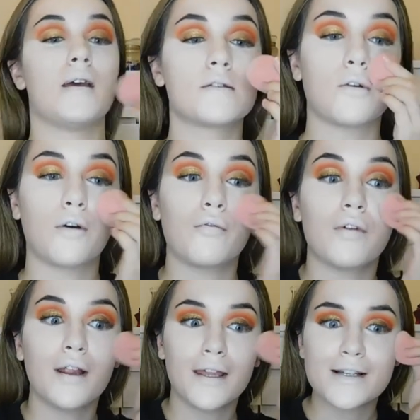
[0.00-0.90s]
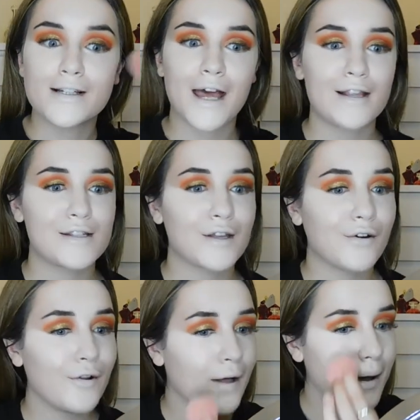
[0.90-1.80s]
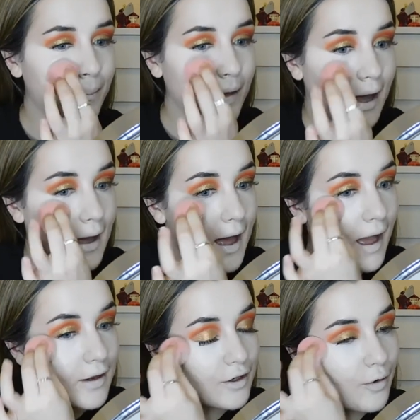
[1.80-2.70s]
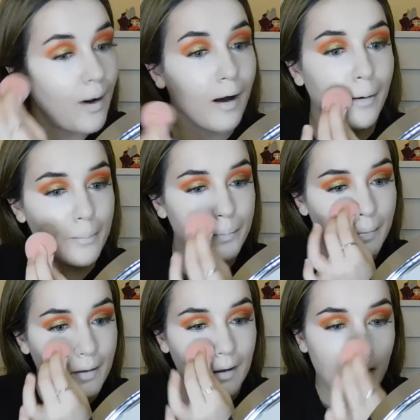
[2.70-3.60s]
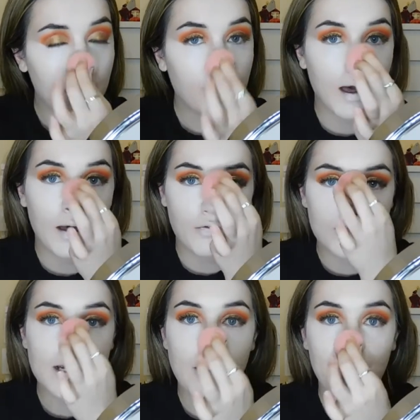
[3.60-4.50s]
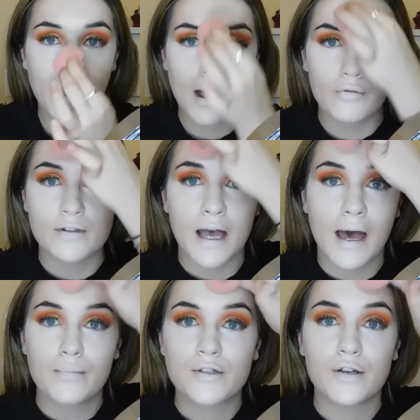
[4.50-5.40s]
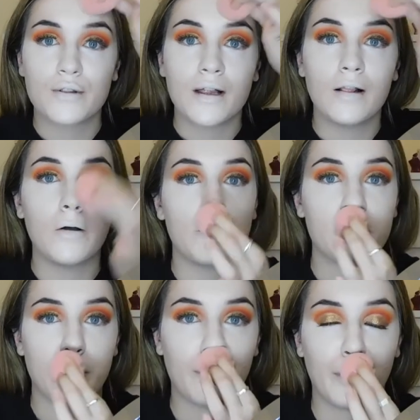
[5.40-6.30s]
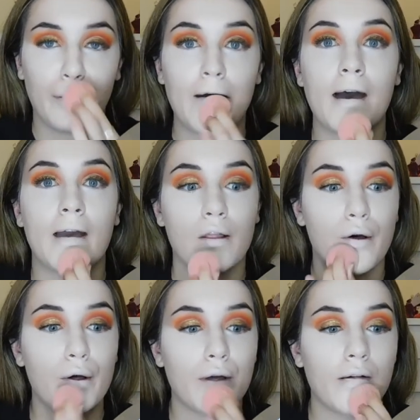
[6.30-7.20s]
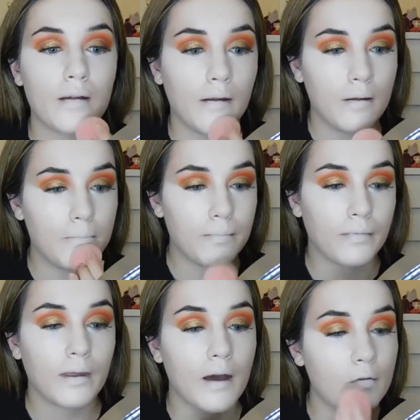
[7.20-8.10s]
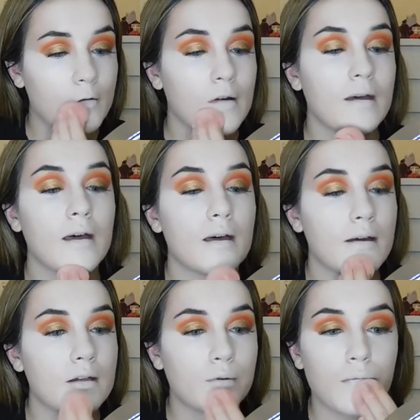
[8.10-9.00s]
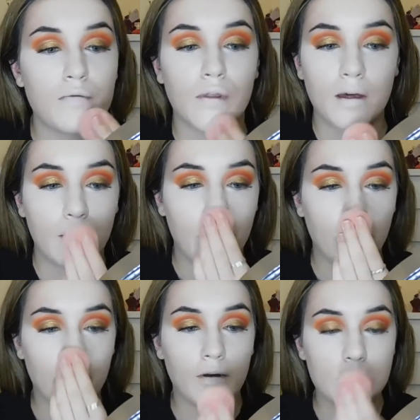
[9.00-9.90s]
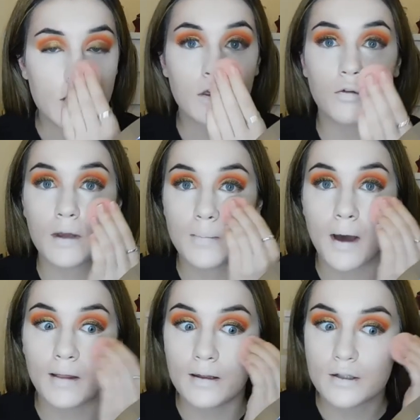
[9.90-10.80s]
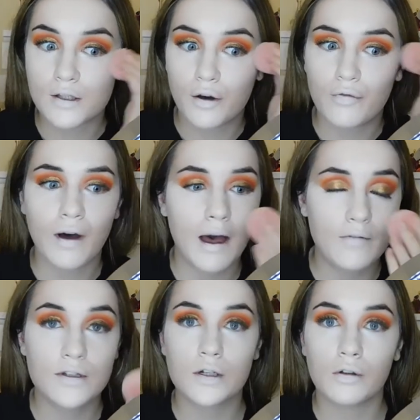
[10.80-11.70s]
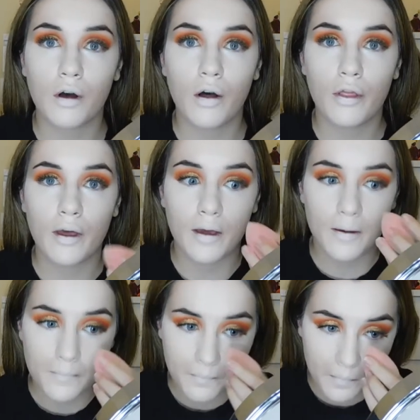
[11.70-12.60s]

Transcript: it is looking really intense, the colour. You know what, for £10 I absolutely love the eye look that I've created with the three palettes so far. I've still got the